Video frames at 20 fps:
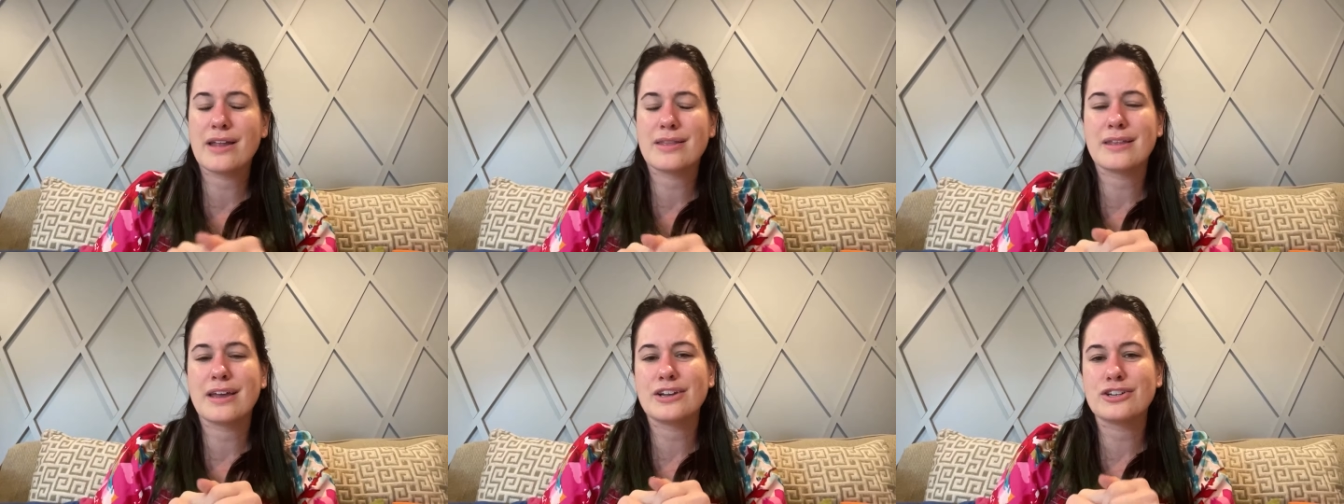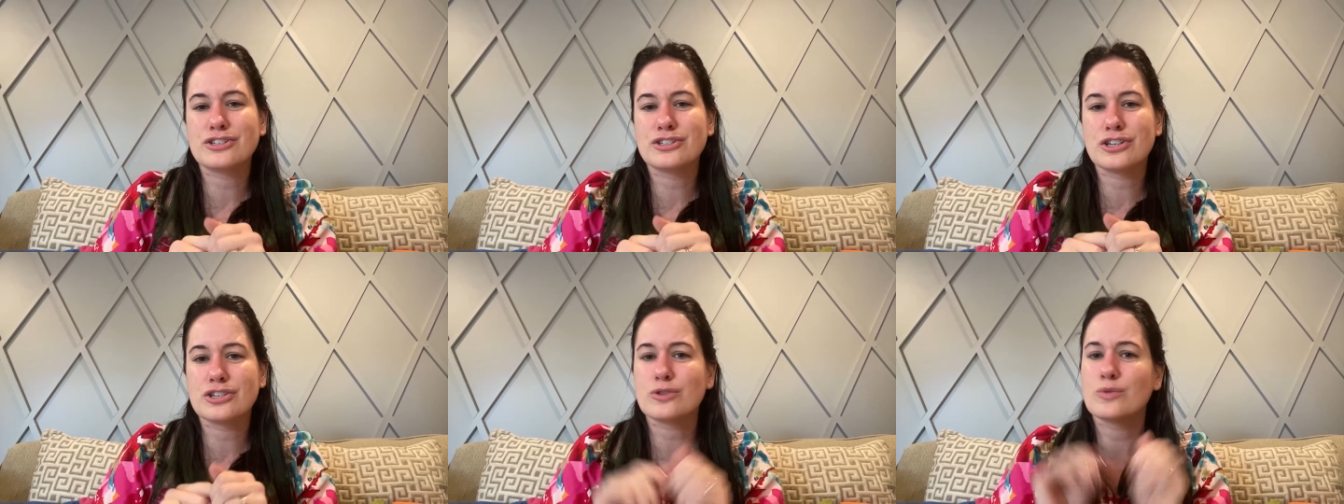and that
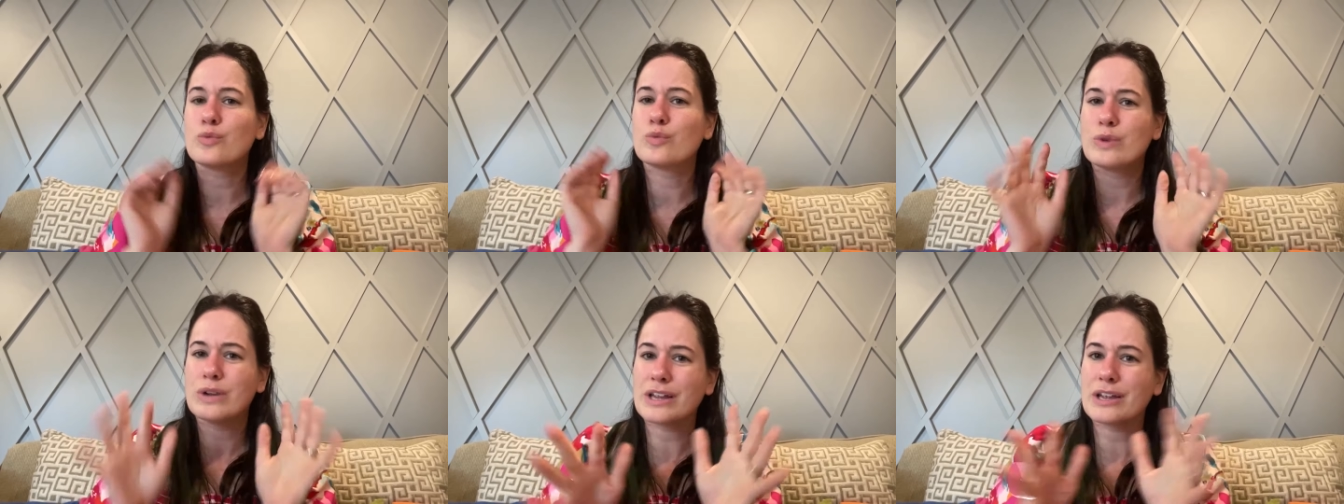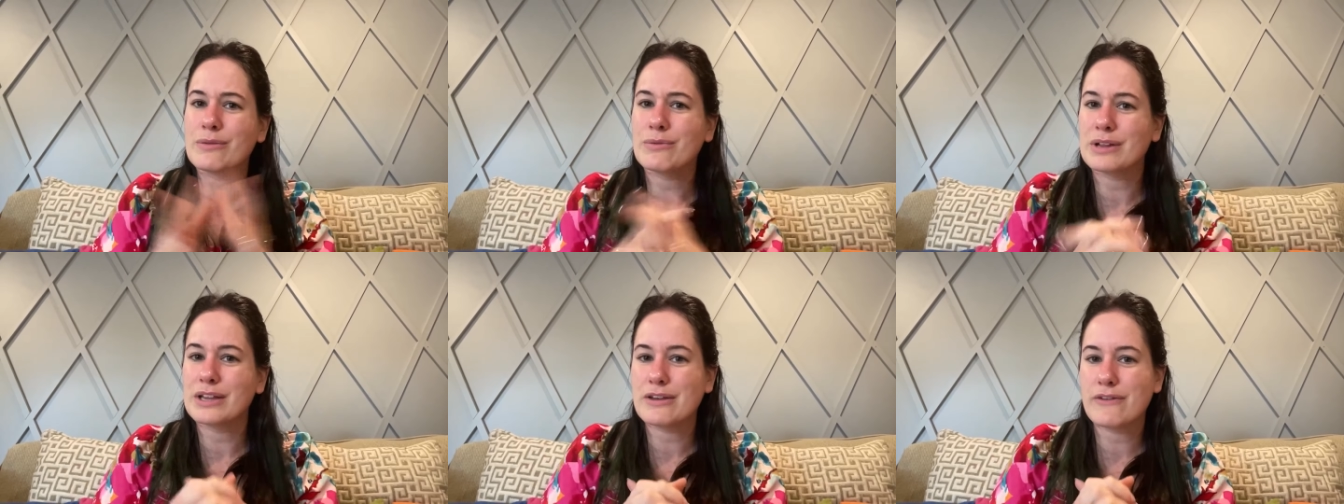is just
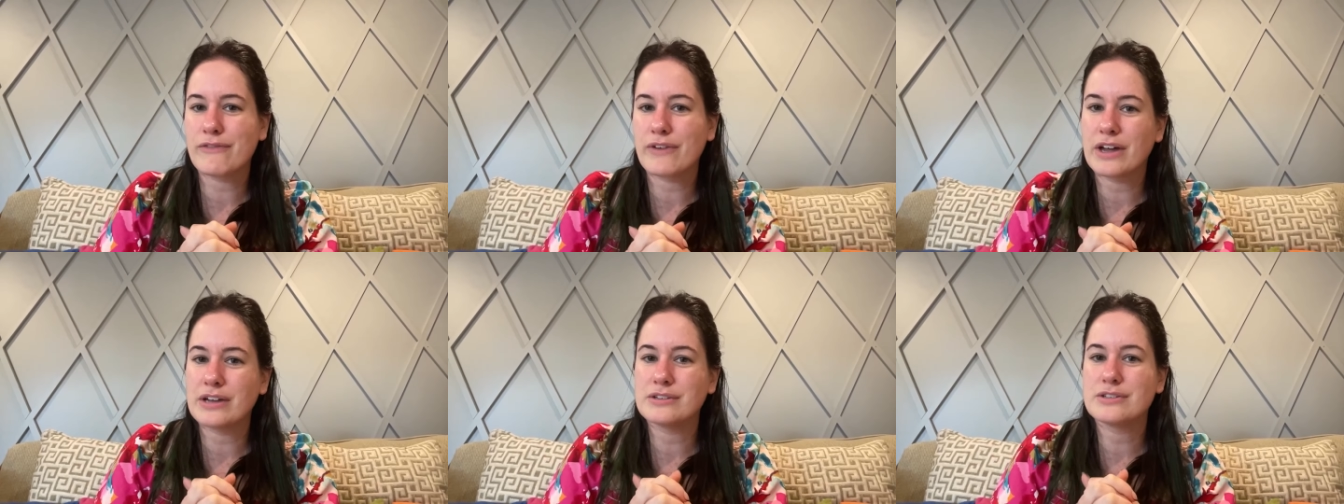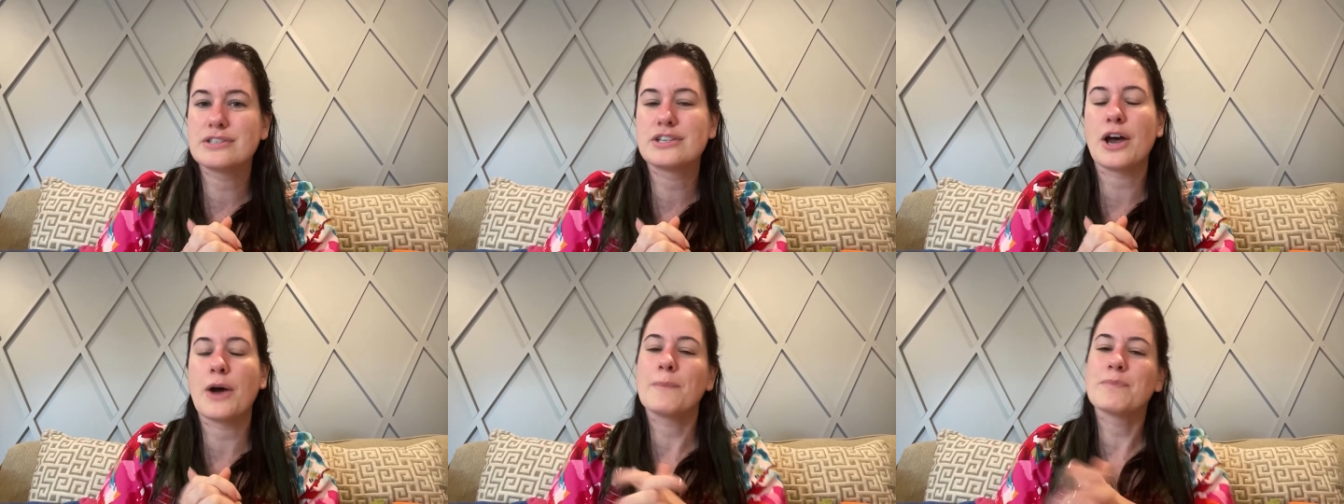really, really
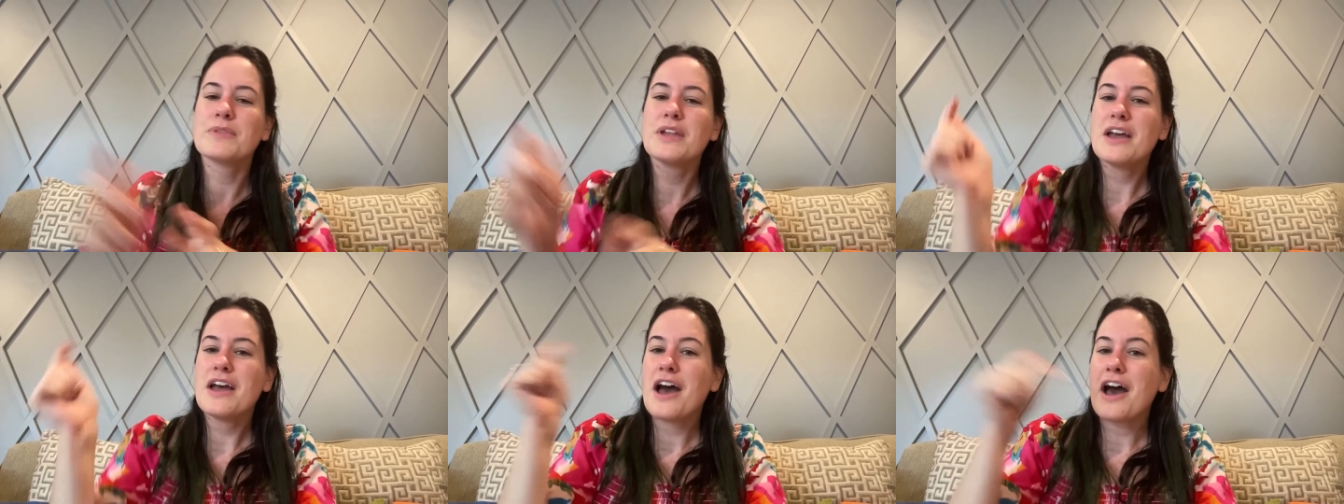fun. So